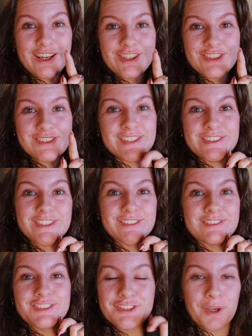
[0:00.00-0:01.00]
I just need to
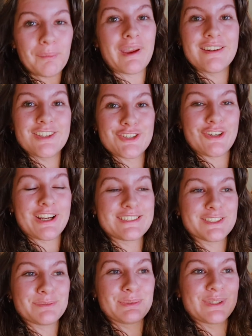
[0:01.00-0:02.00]
stop getting
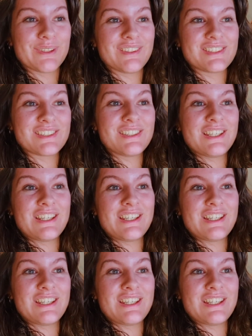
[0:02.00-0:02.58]
distracted because